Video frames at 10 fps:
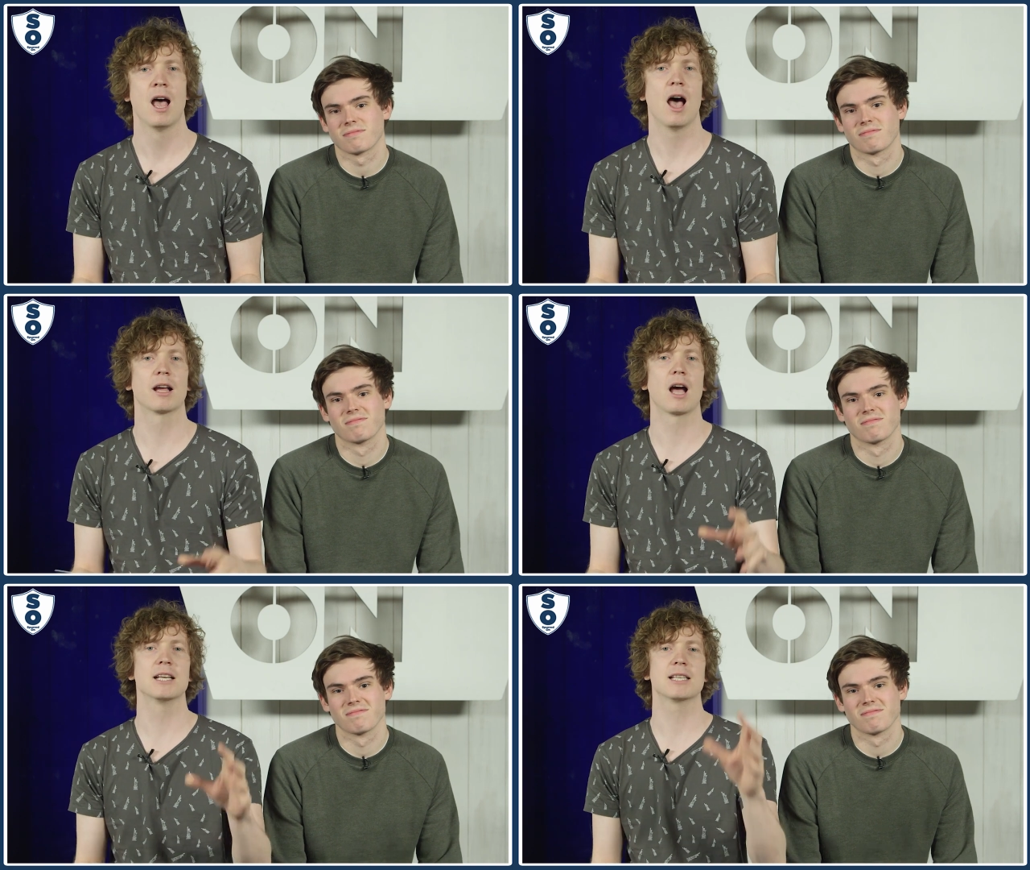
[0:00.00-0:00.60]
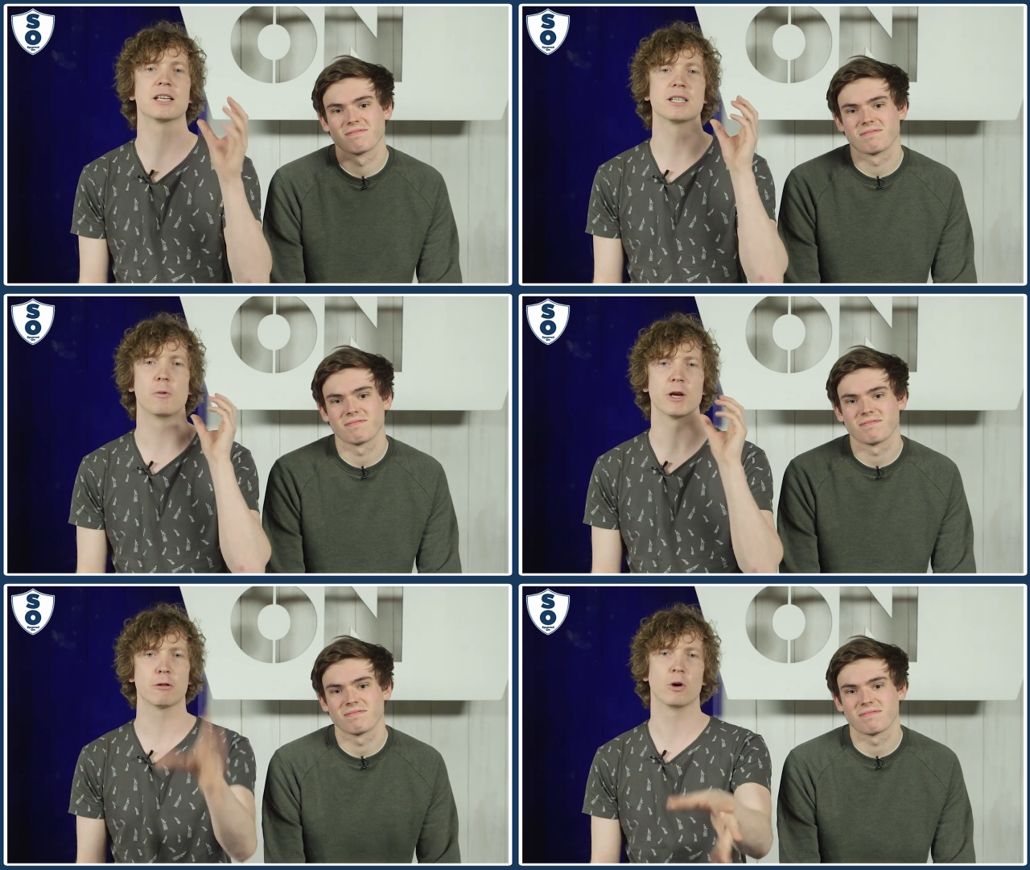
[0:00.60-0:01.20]
Speaker 1: Uh, guys, let us
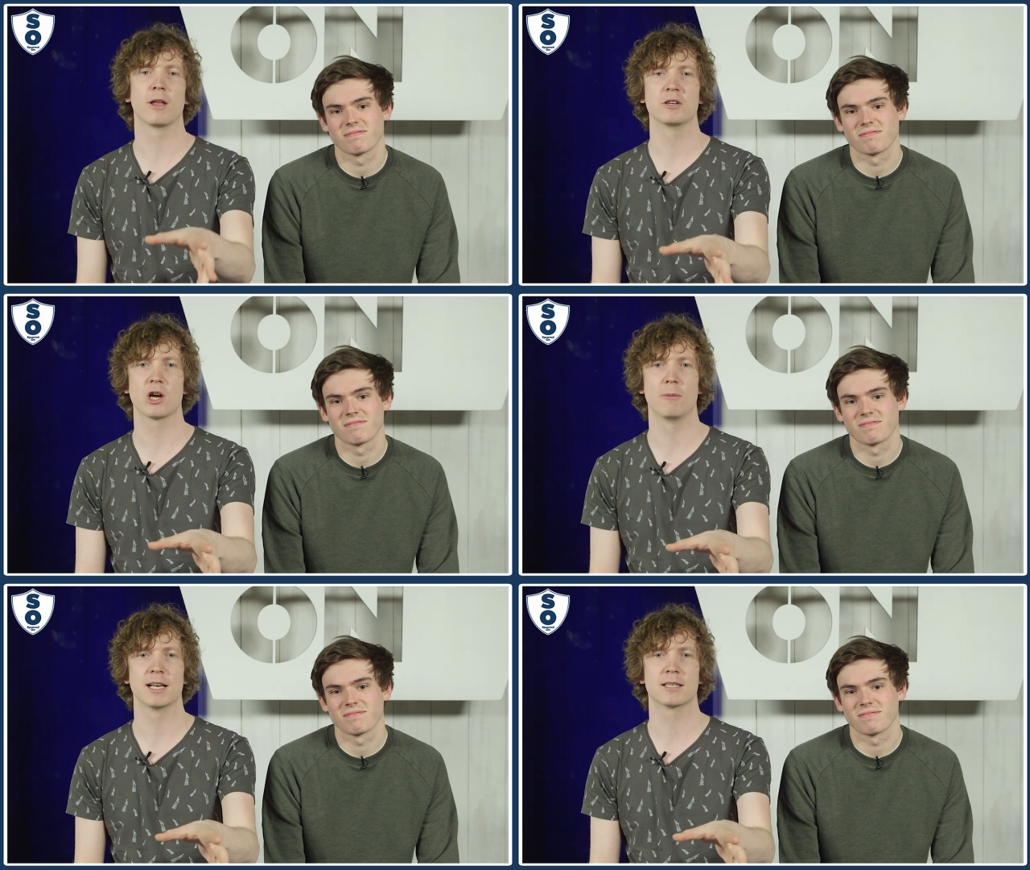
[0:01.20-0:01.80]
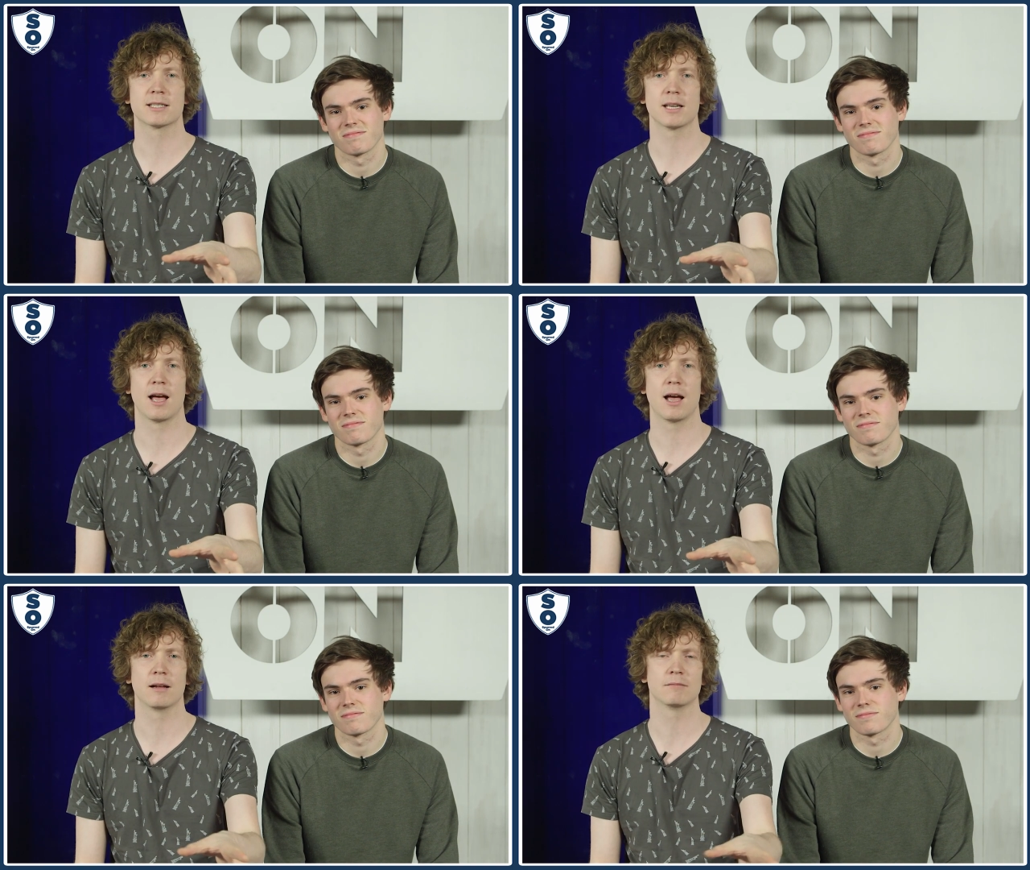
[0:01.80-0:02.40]
know what you thought of those comments.
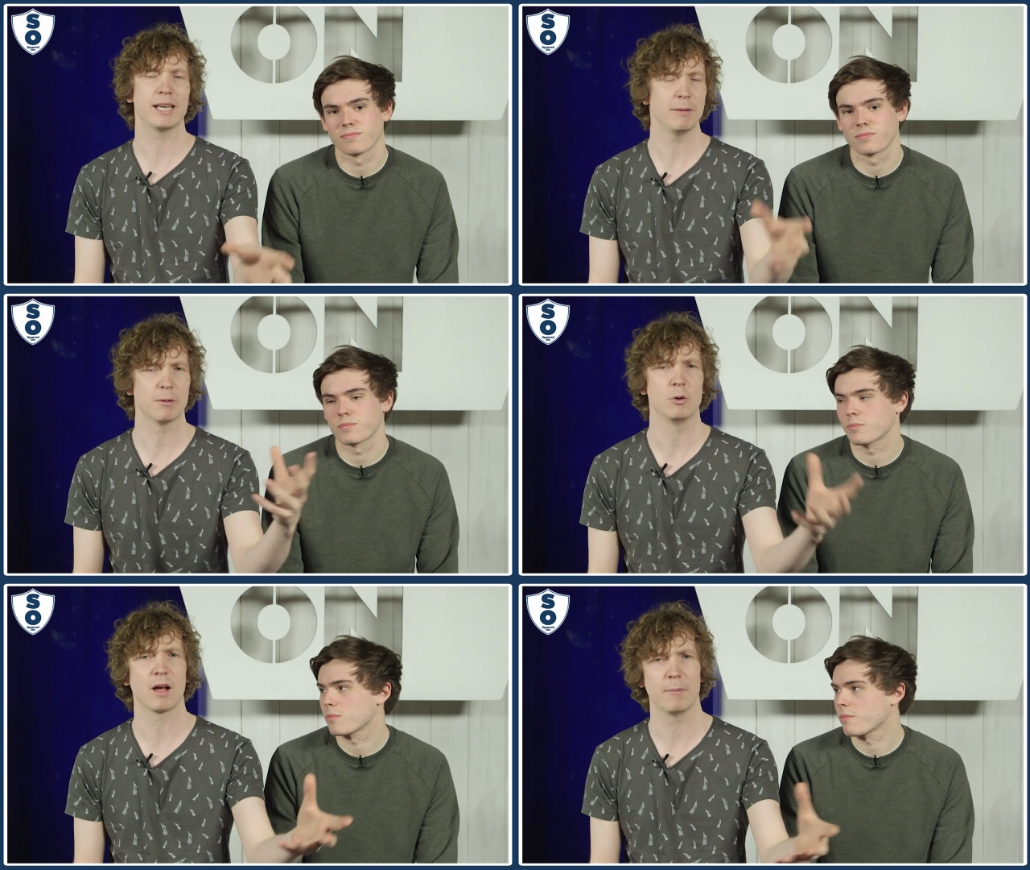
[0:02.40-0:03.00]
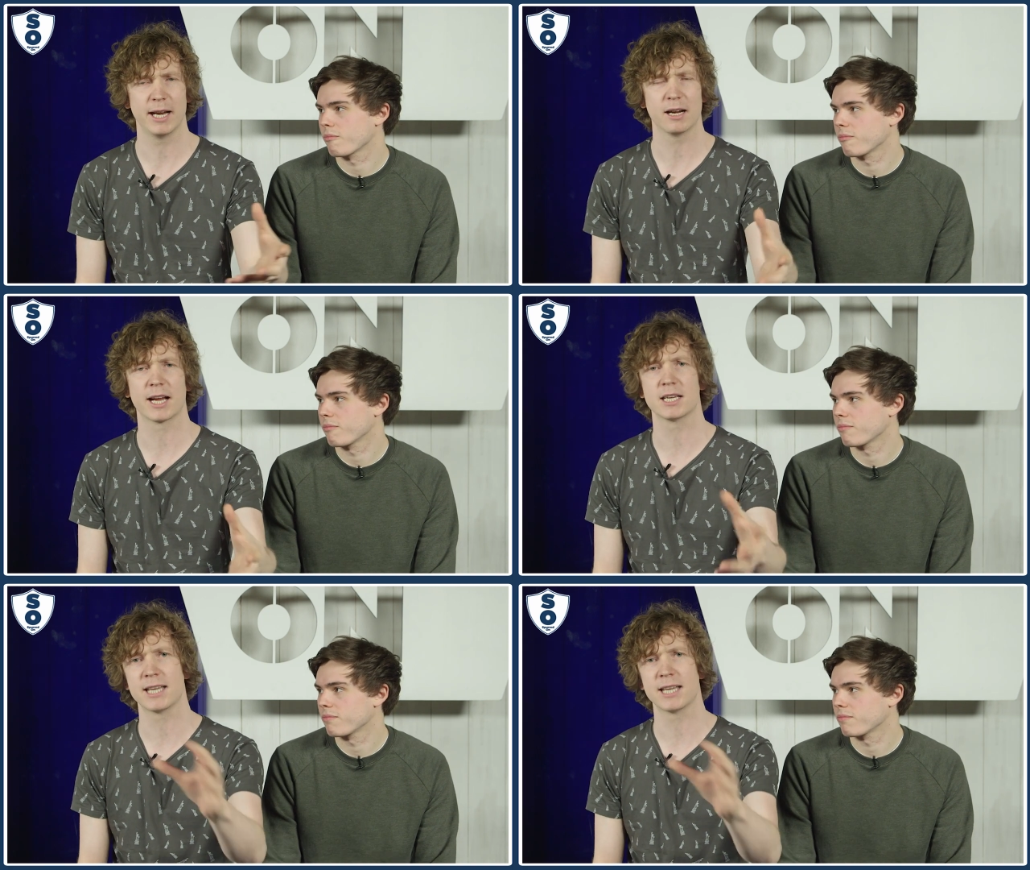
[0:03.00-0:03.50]
Uh, keep them all coming in, like I